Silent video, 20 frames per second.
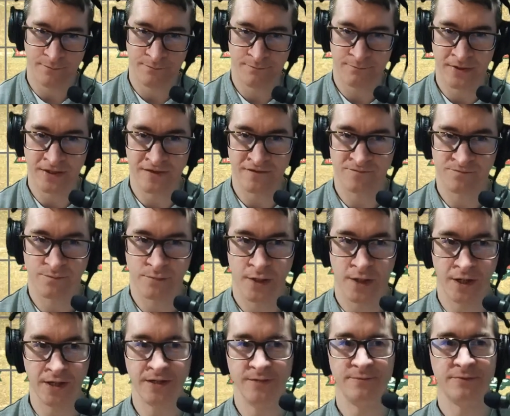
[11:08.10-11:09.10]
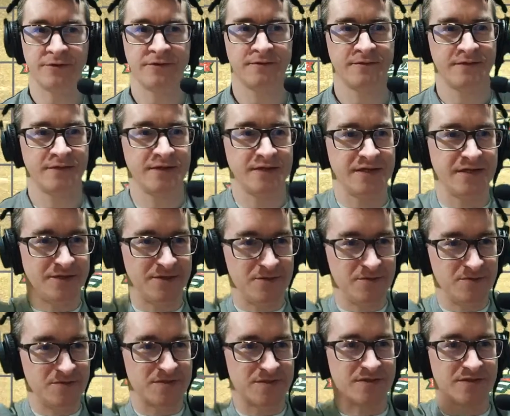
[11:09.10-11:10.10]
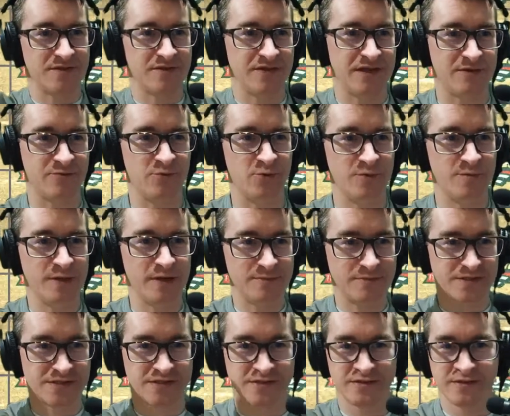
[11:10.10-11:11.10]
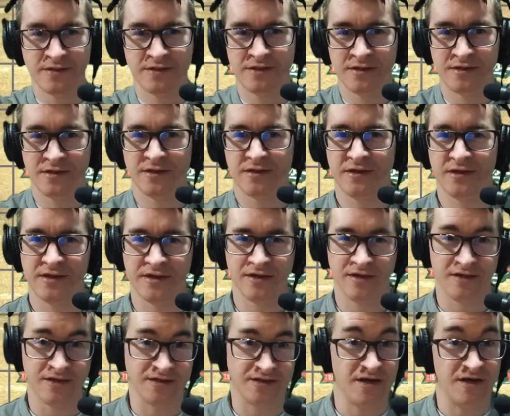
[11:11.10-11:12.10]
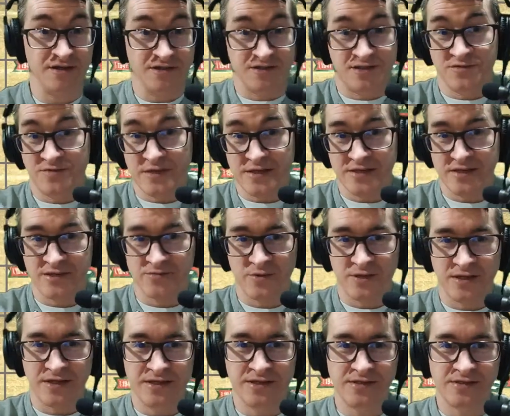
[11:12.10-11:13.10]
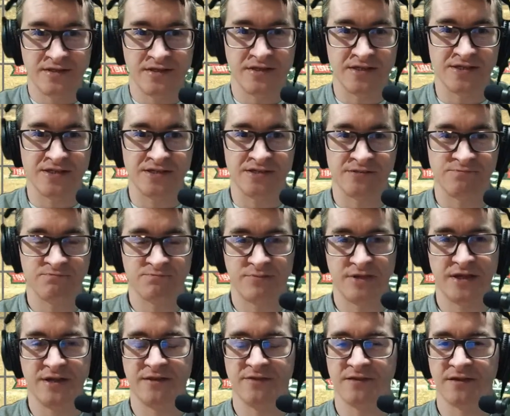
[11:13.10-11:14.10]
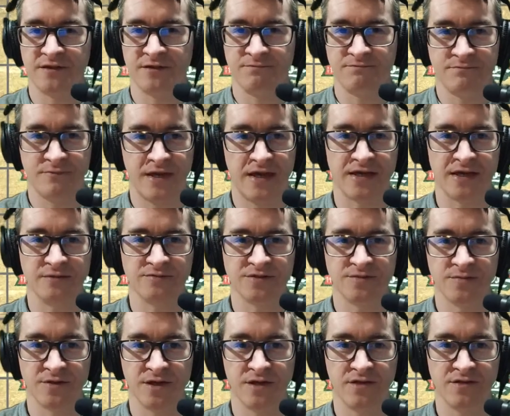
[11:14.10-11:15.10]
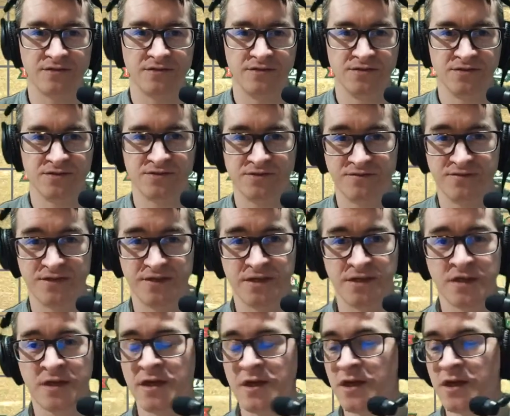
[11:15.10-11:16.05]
bit of pipe that they use to do their warm-ups. I suspect that's what it is, unless he's planning to hang up some curtains or something.